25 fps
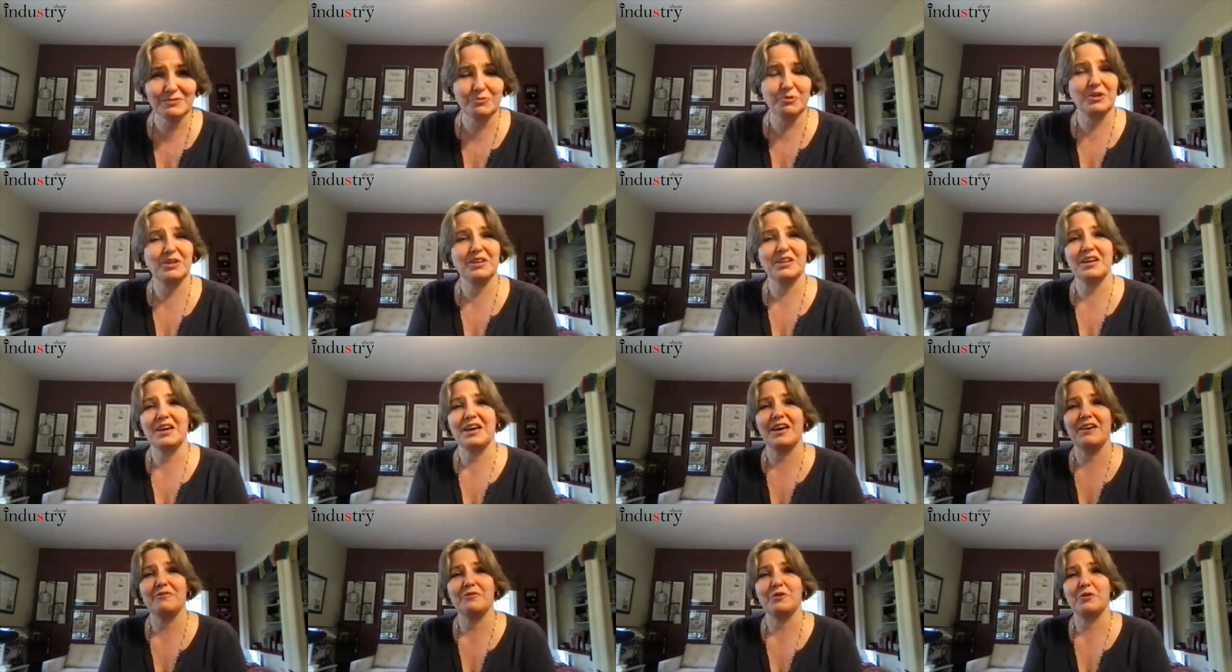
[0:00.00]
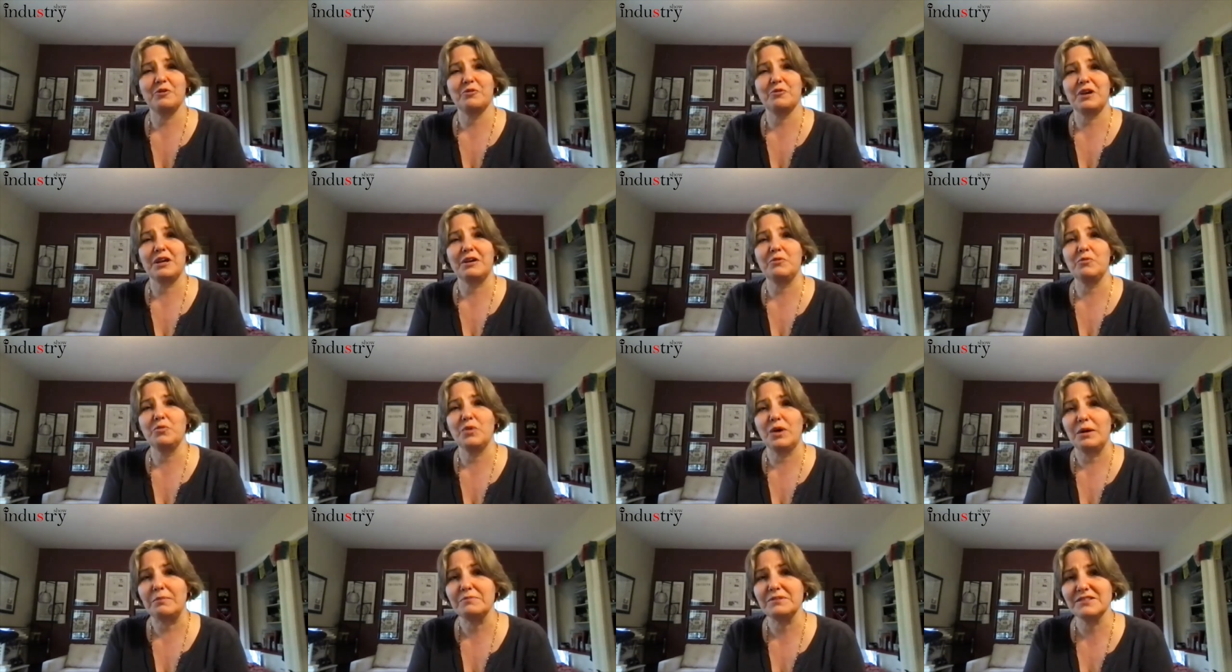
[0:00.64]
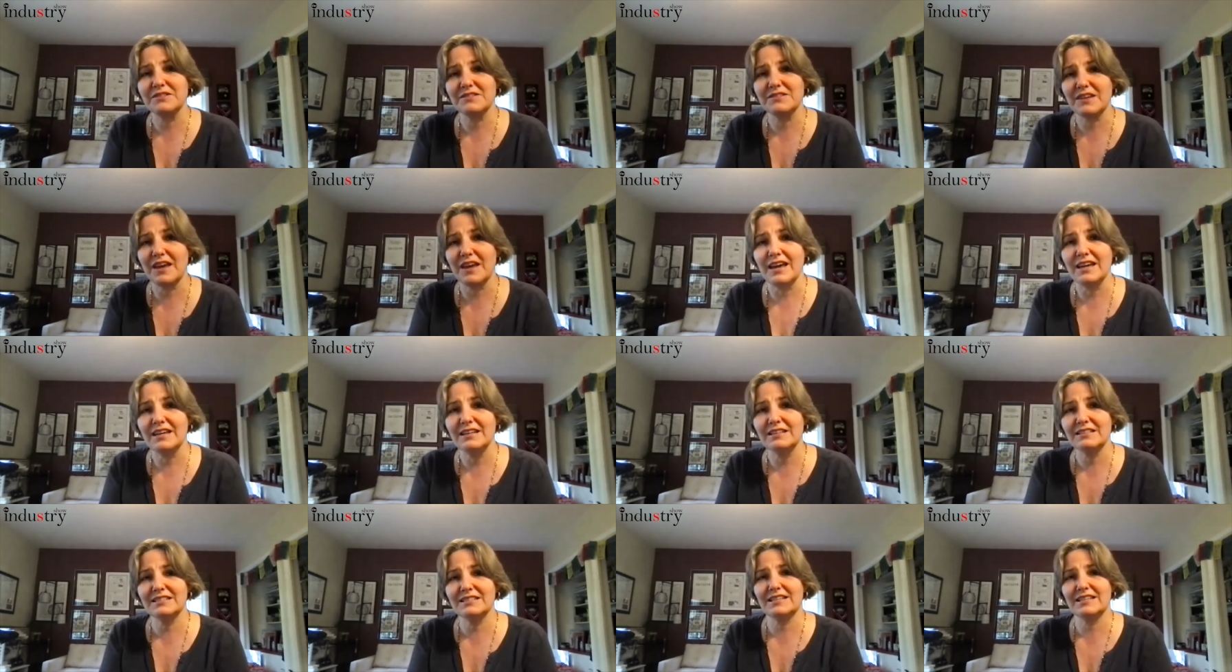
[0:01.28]
We have a great
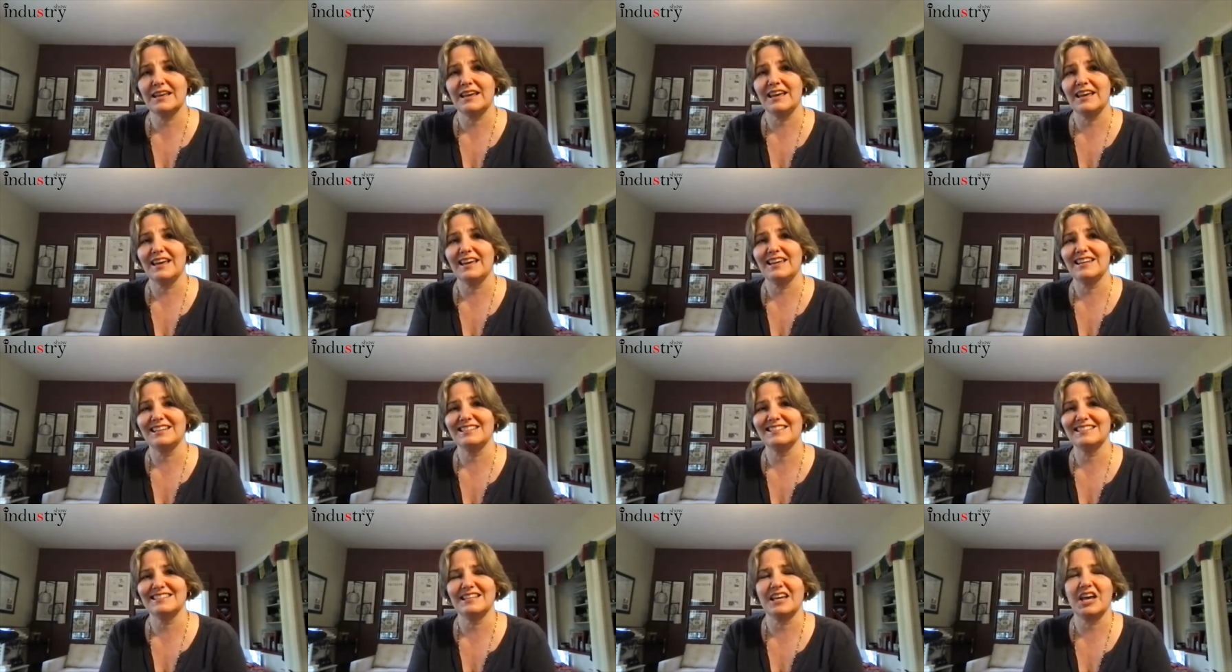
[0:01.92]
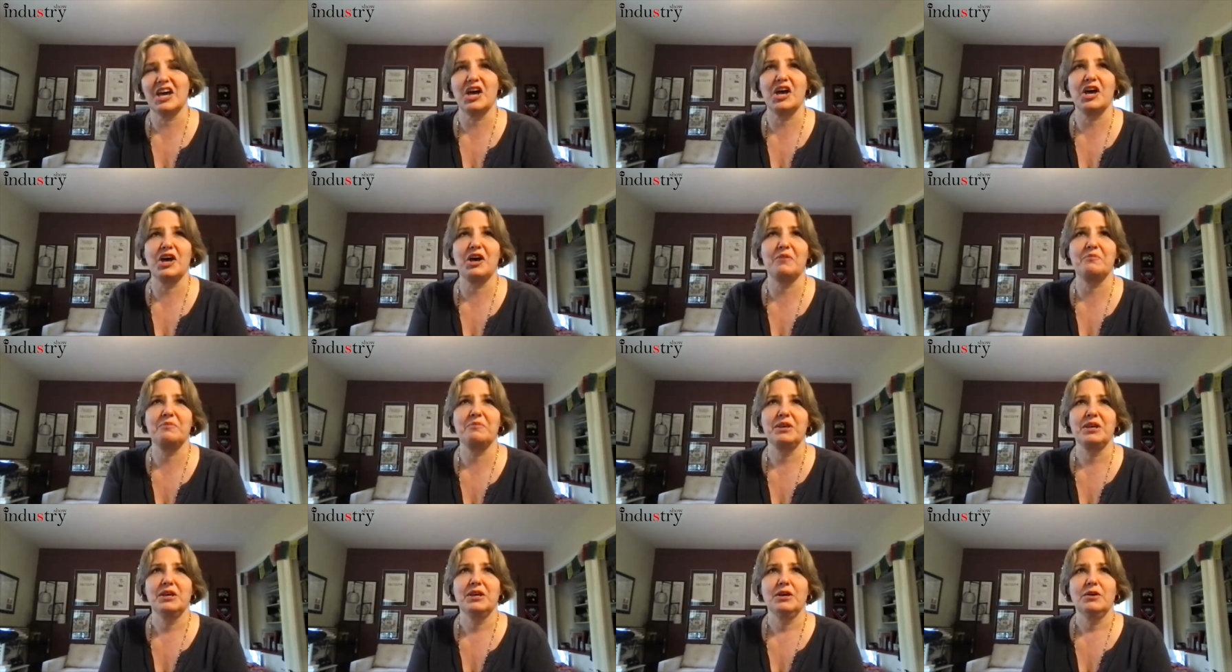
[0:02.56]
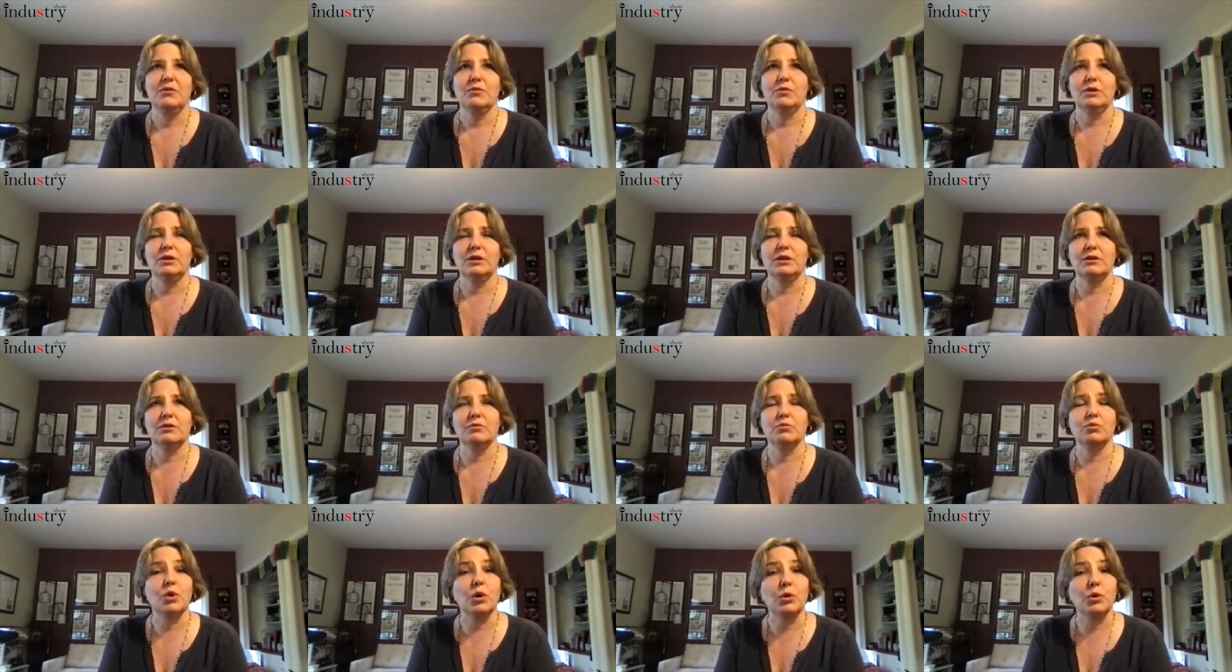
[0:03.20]
website, and
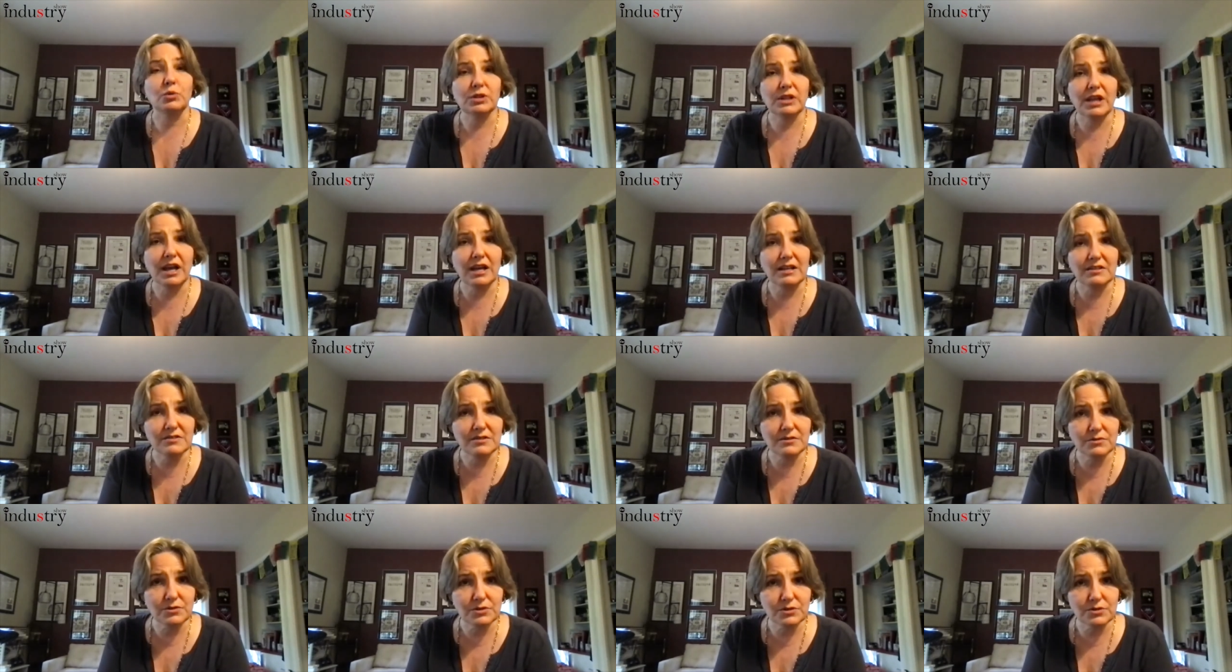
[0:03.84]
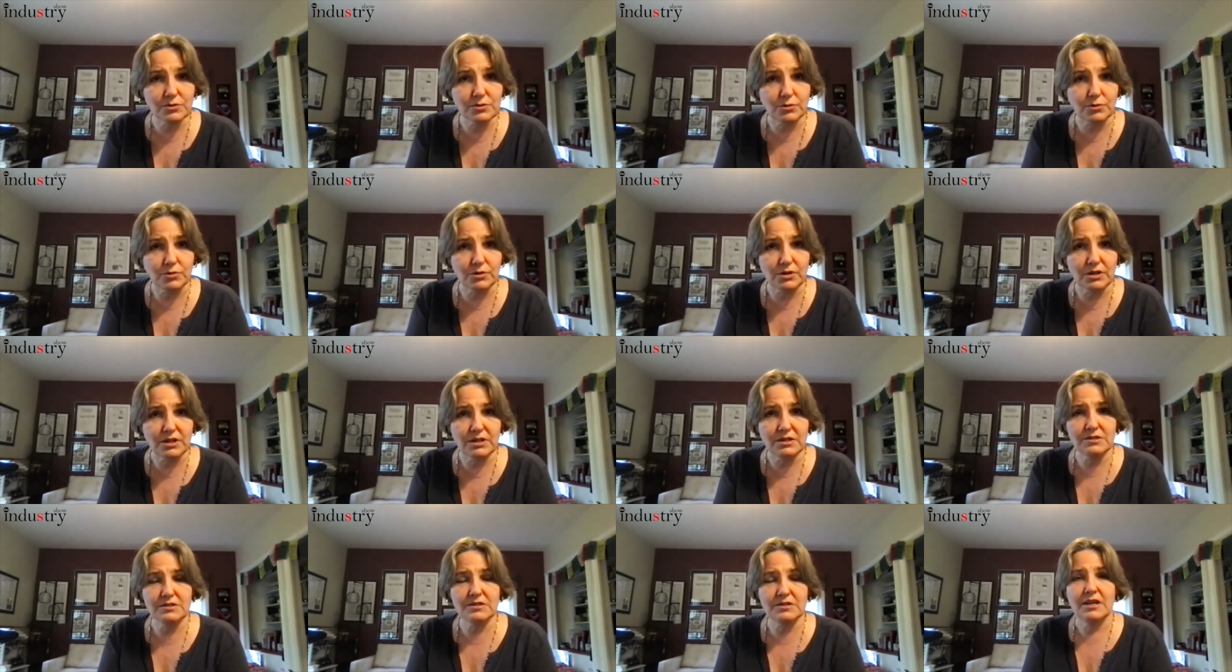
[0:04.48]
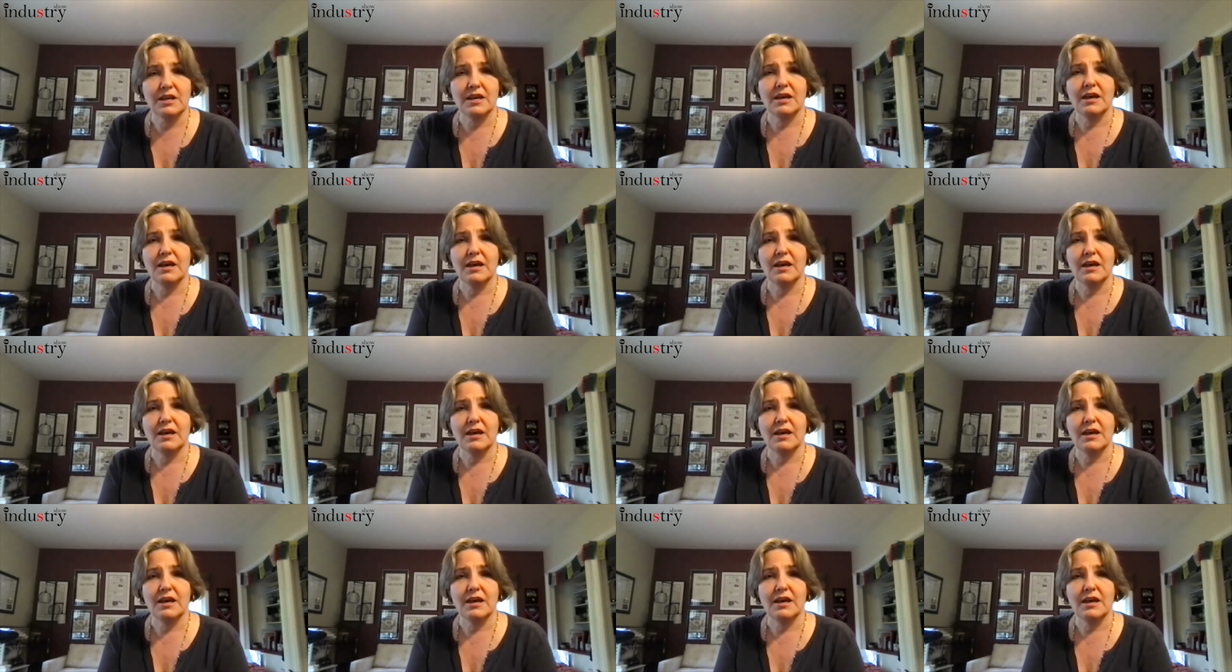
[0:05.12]
we wrote lots of stories.